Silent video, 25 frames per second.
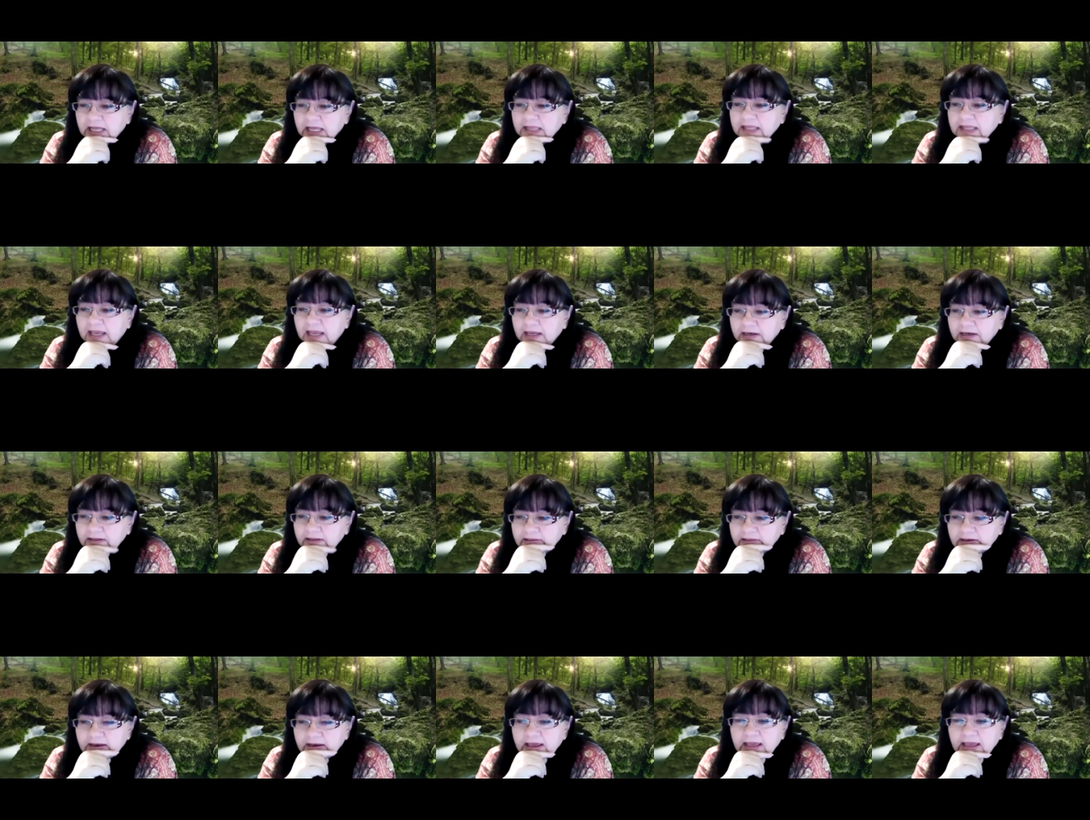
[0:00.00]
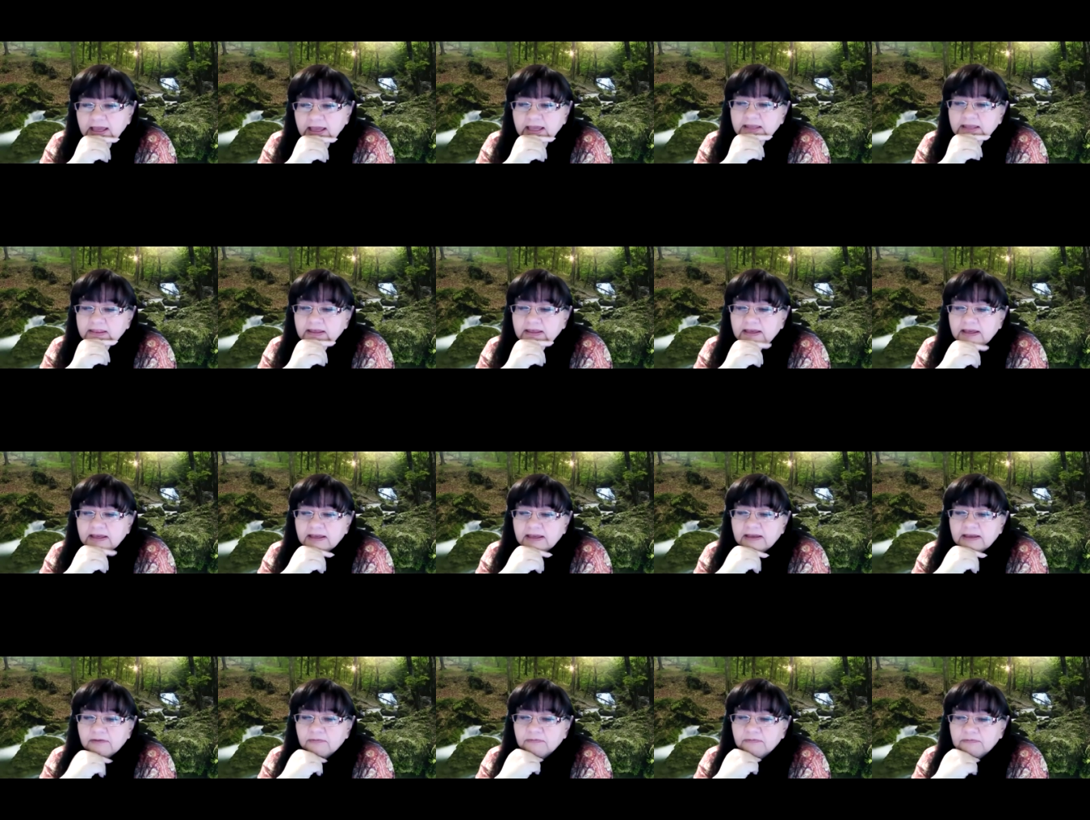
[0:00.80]
At the end of the day,
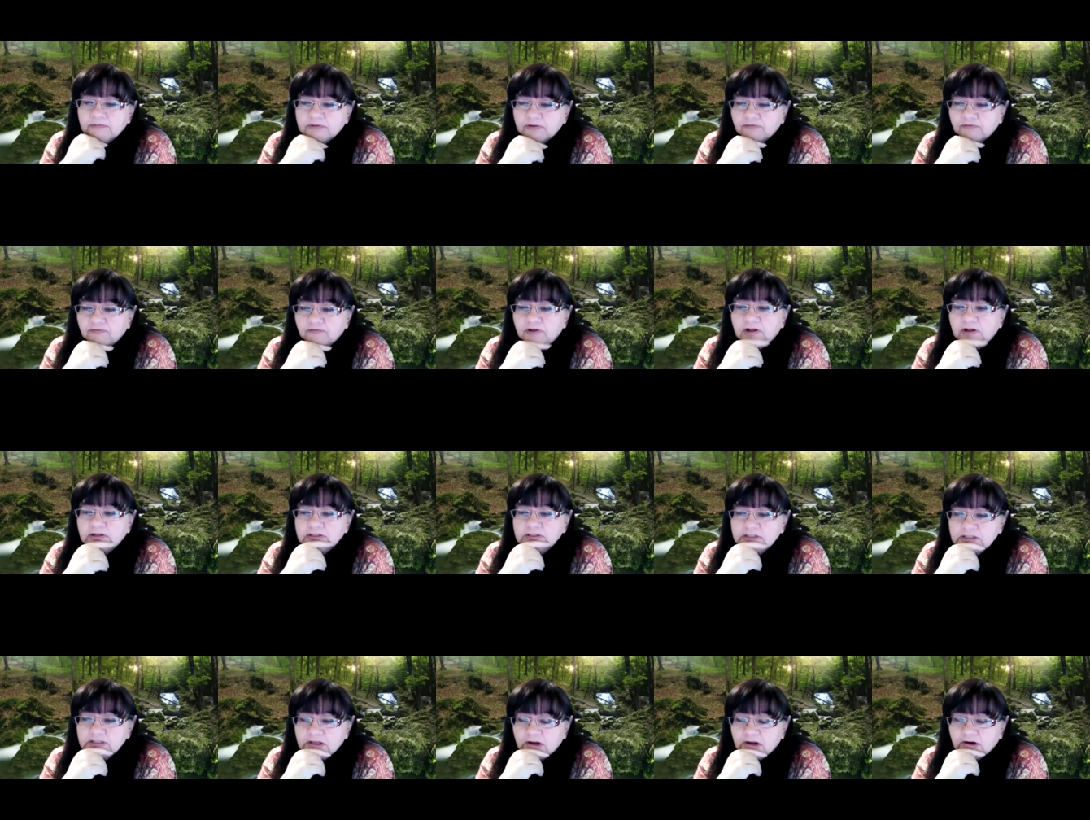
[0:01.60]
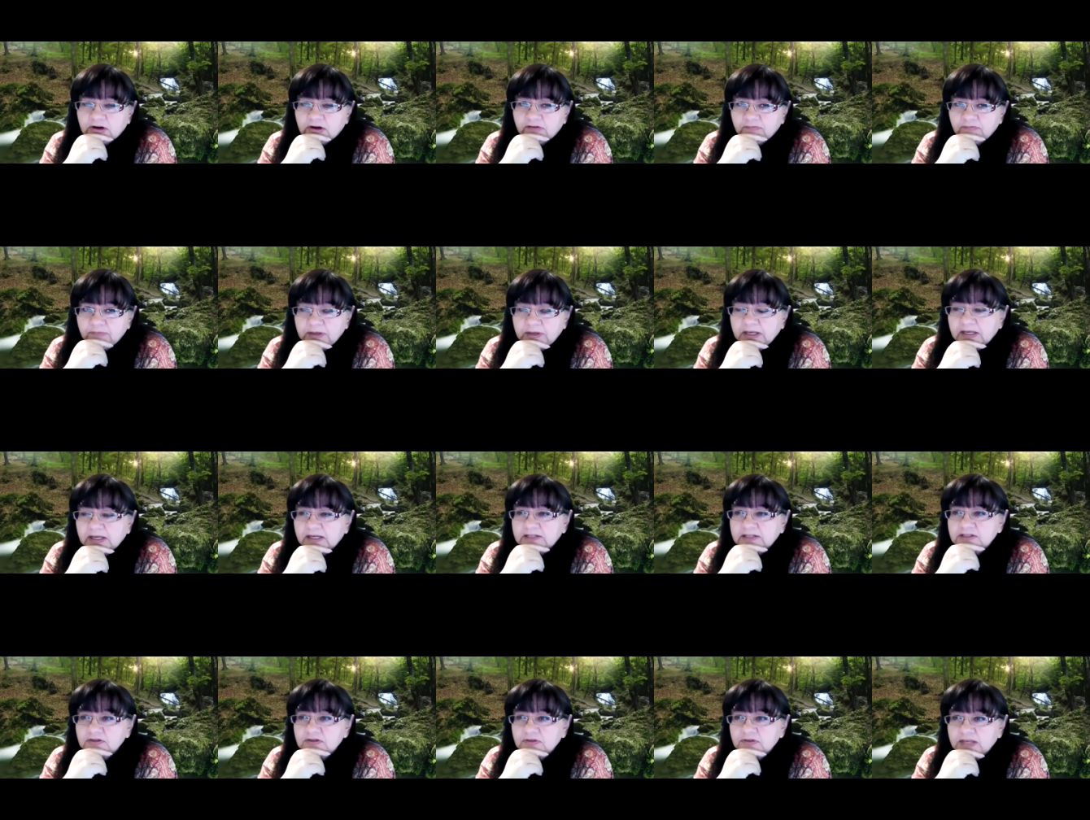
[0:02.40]
they default to the
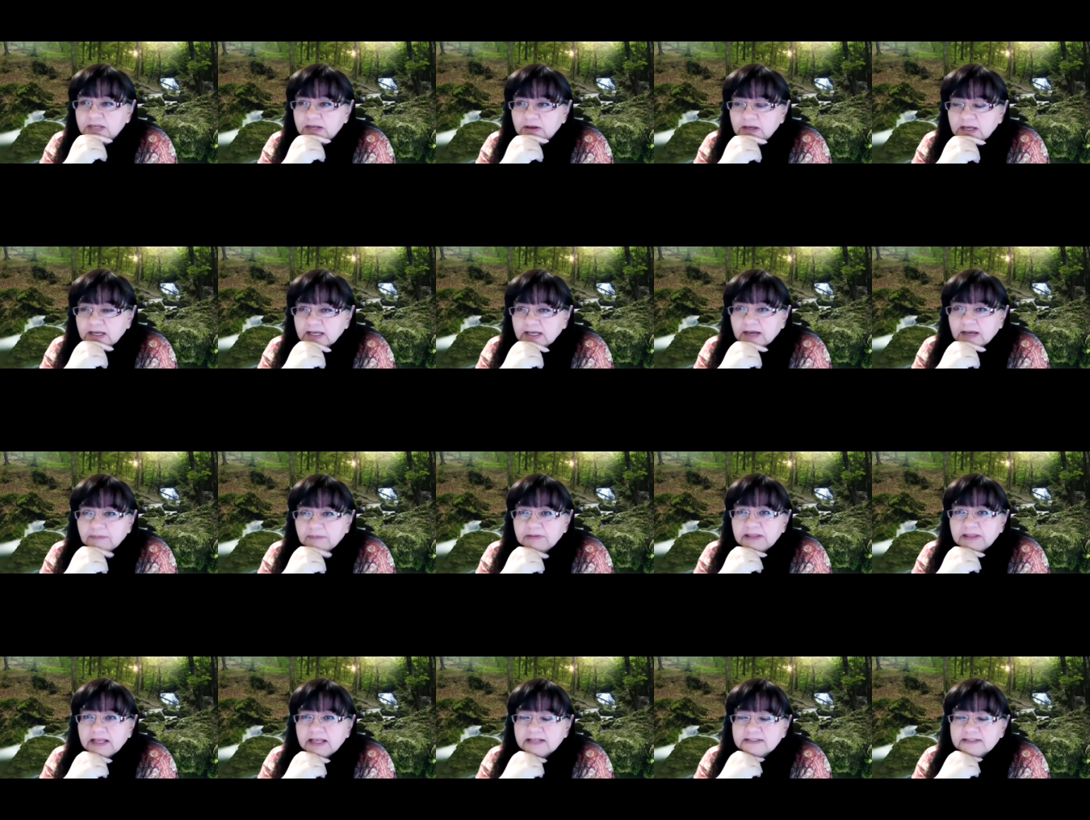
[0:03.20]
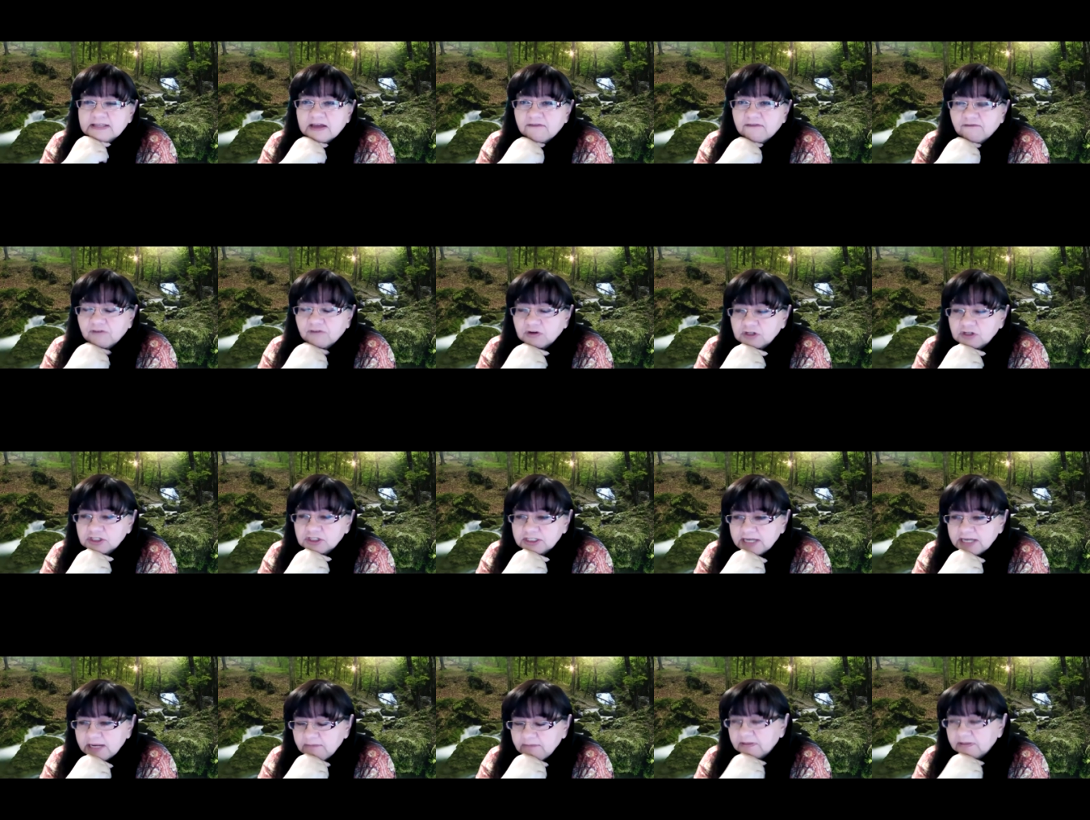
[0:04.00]
RFP, and so I mean, that's that
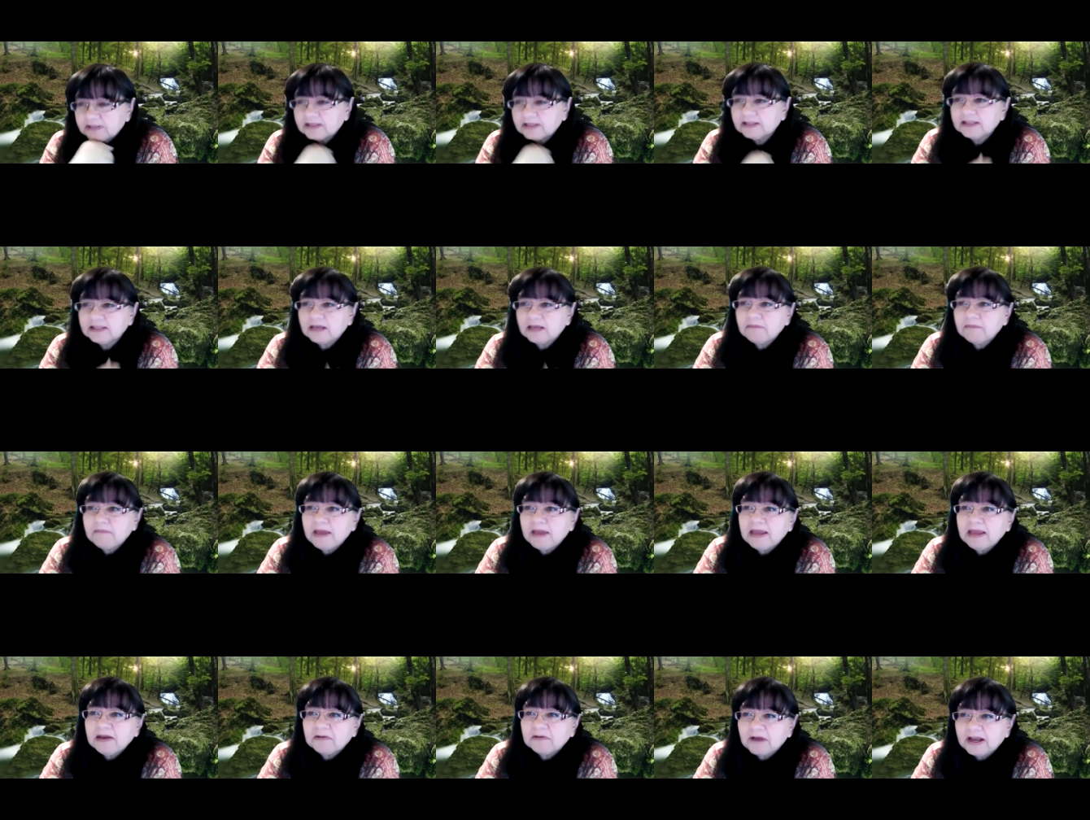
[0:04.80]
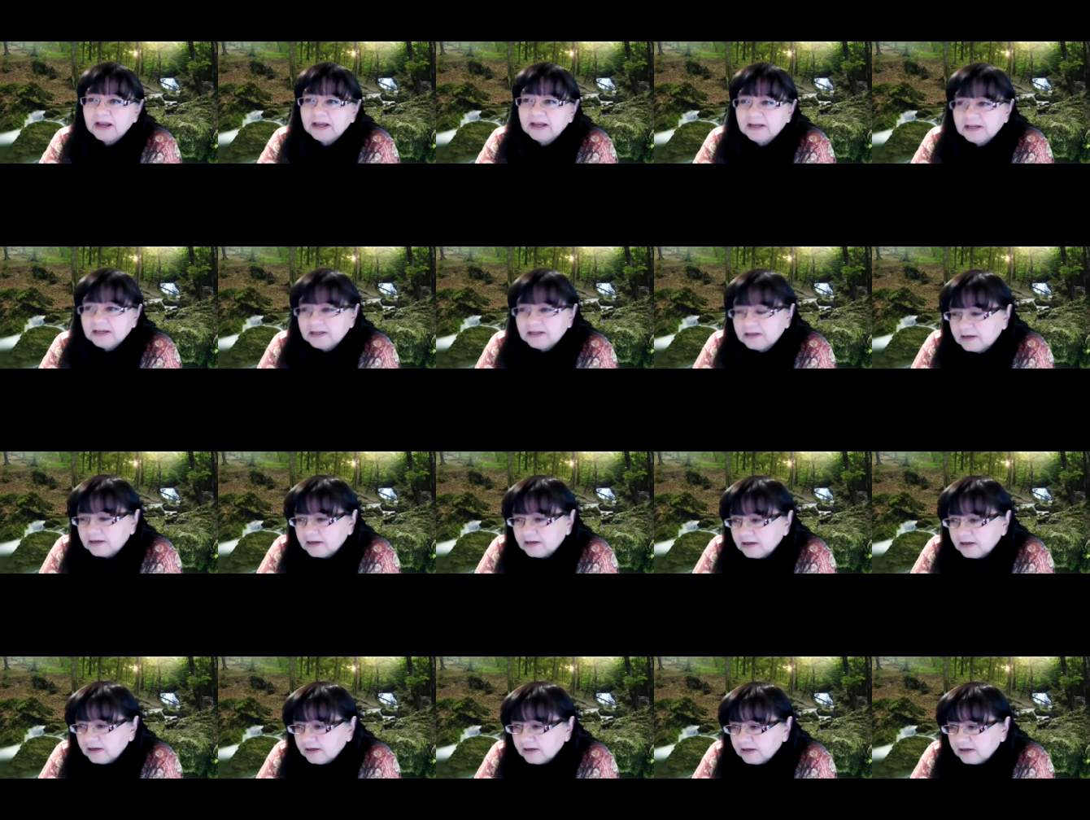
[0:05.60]
first statement that they make, right,
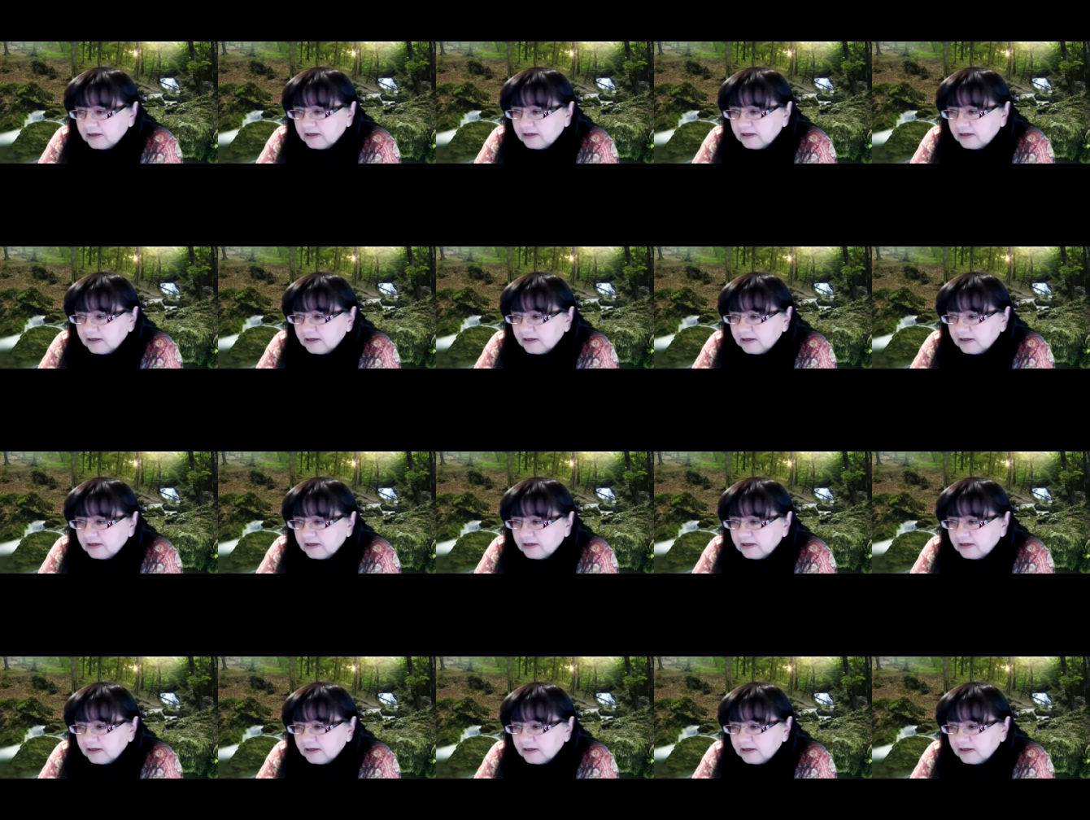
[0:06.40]
in